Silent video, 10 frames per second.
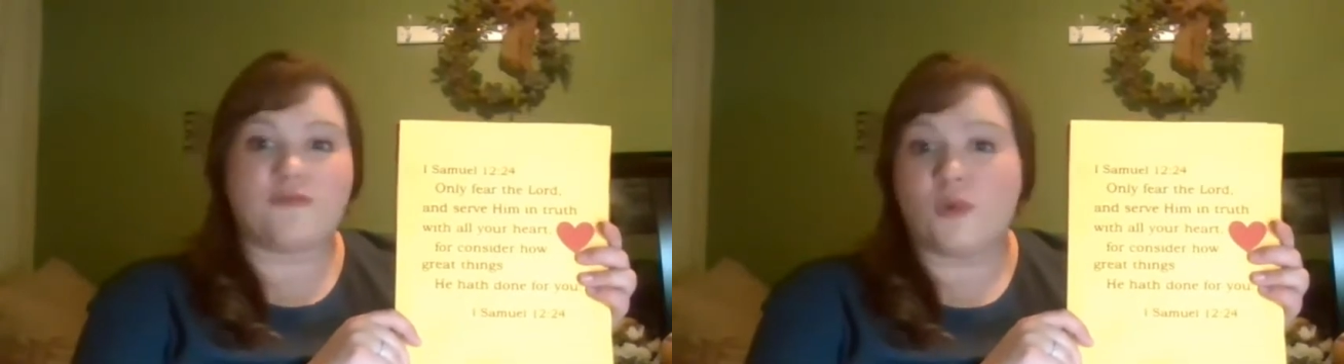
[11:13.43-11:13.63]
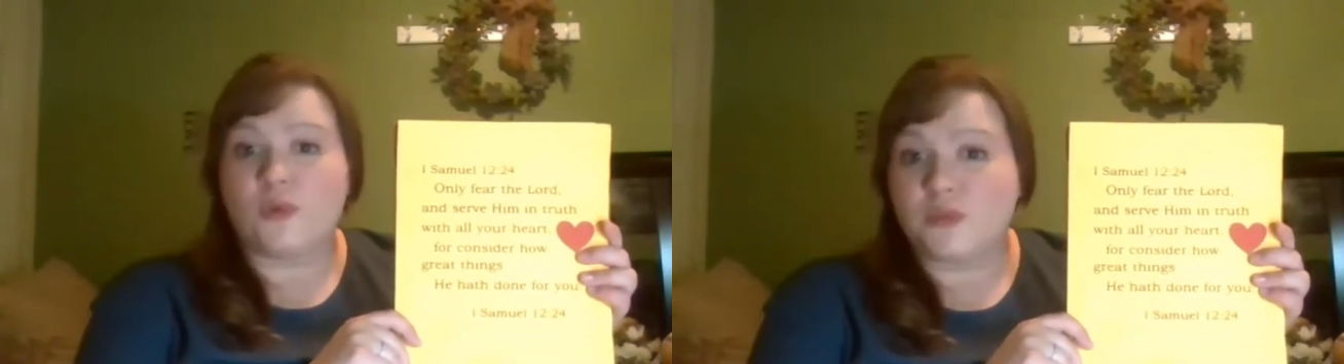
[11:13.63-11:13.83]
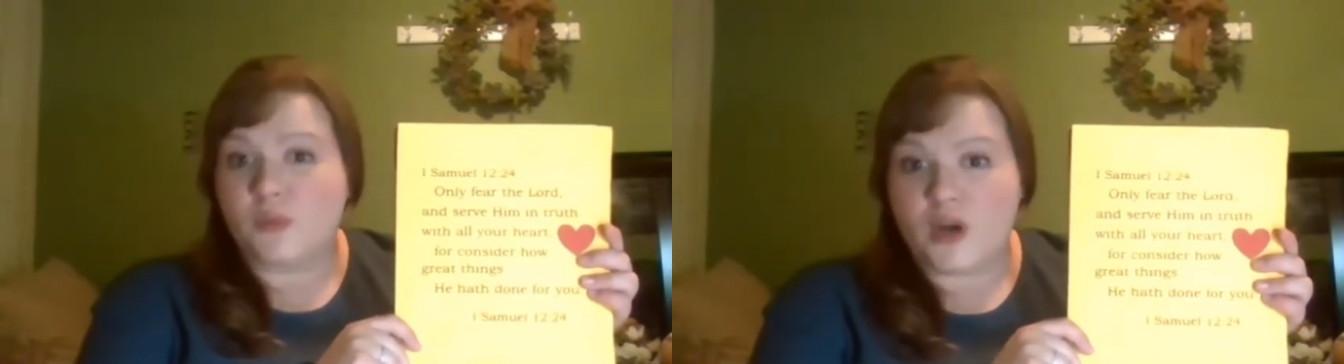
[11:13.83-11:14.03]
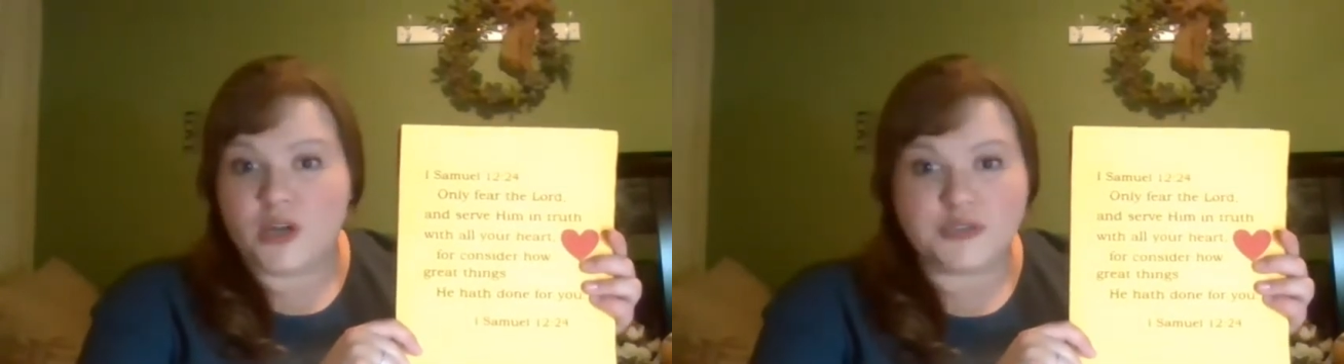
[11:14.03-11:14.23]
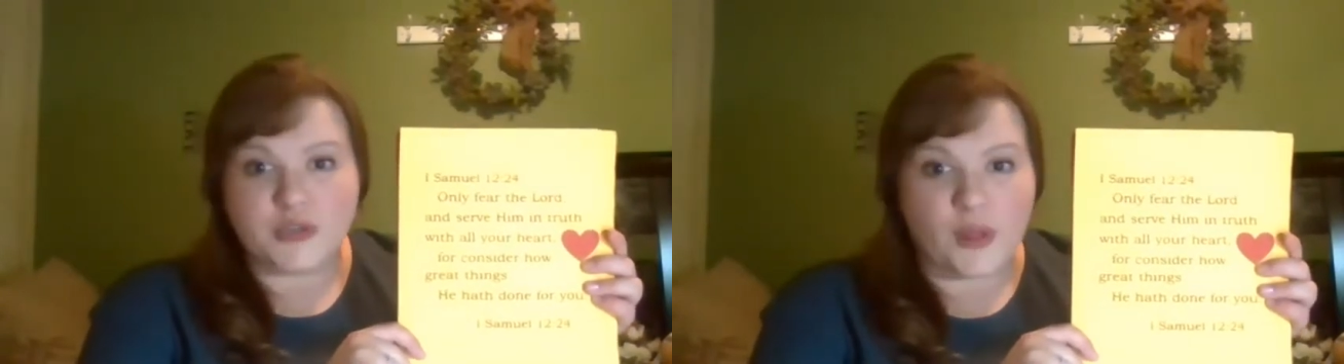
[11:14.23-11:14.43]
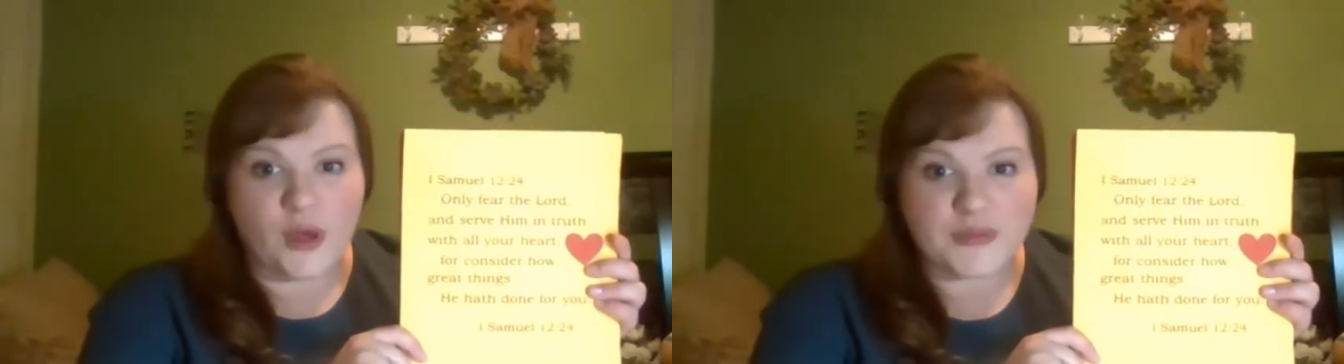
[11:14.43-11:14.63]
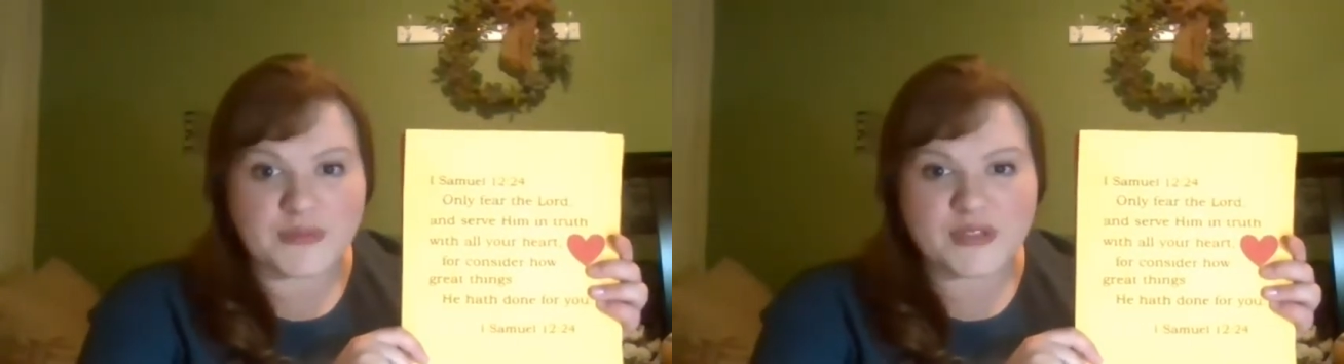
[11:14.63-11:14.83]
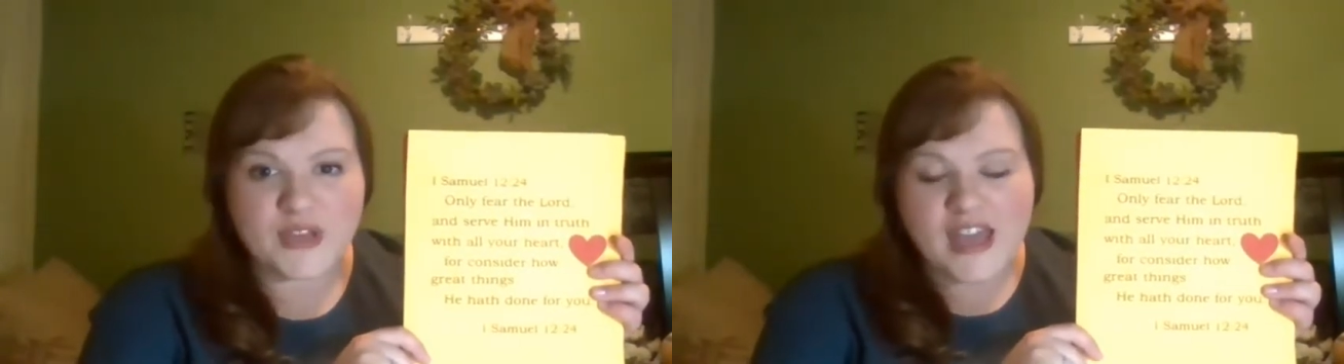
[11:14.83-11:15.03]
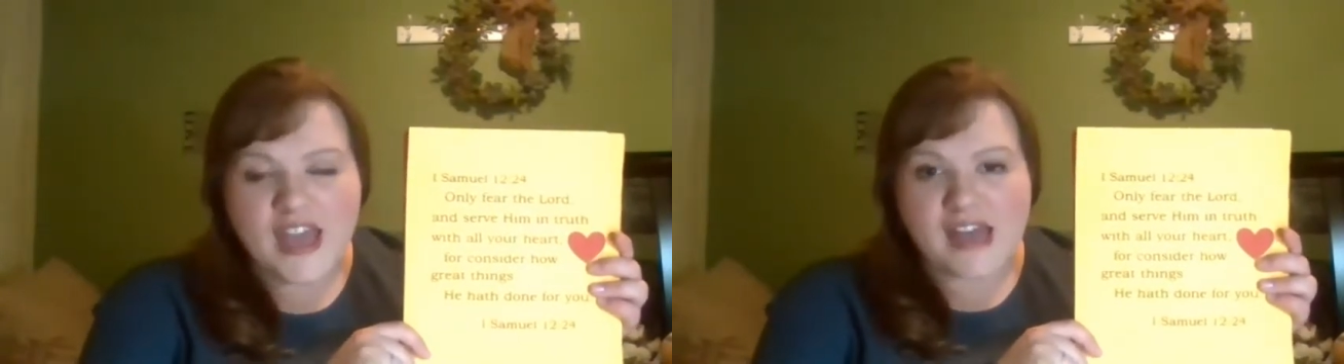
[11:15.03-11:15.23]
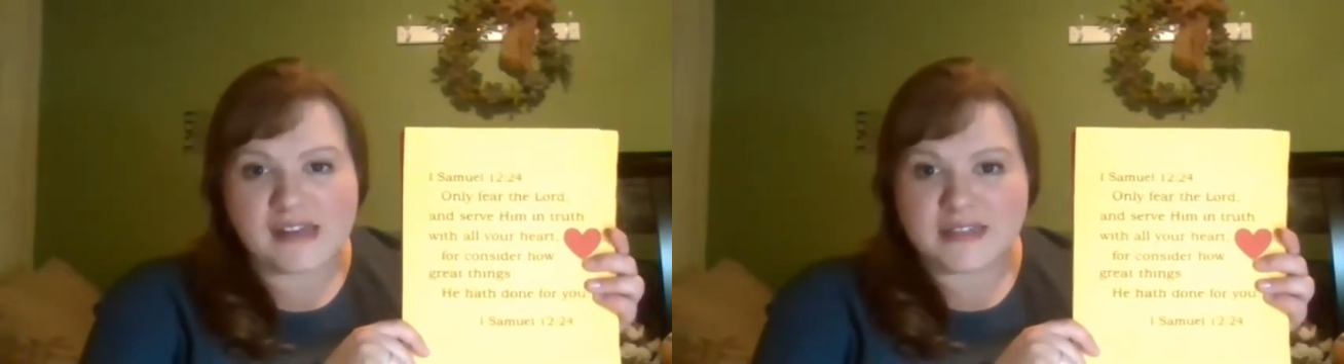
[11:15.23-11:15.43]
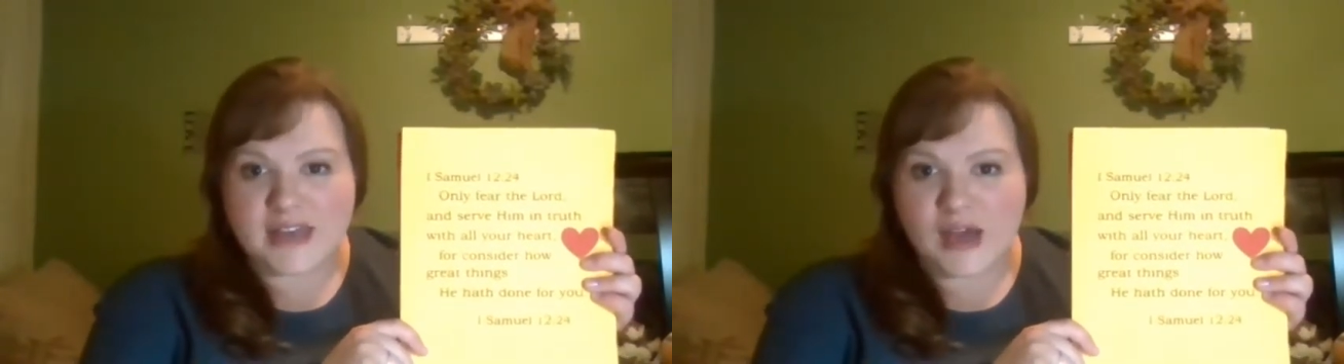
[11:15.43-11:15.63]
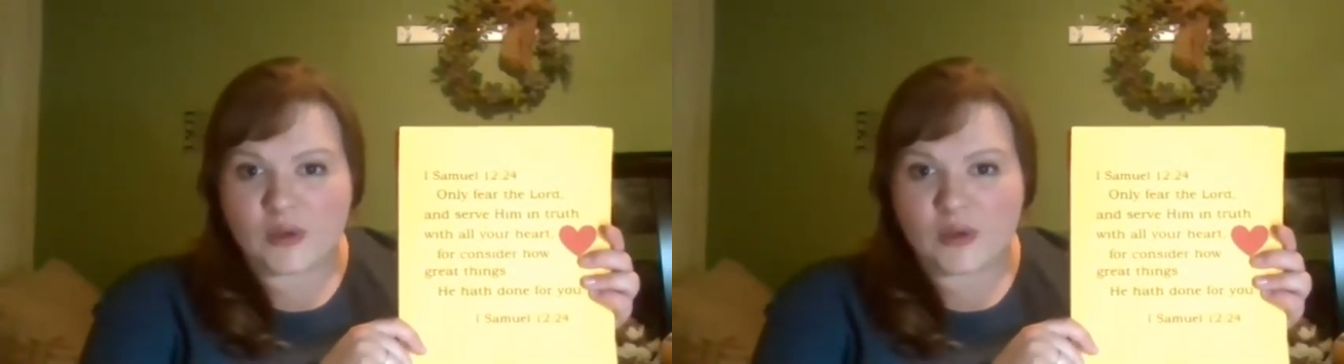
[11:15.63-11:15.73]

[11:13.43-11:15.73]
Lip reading: fold washcloths and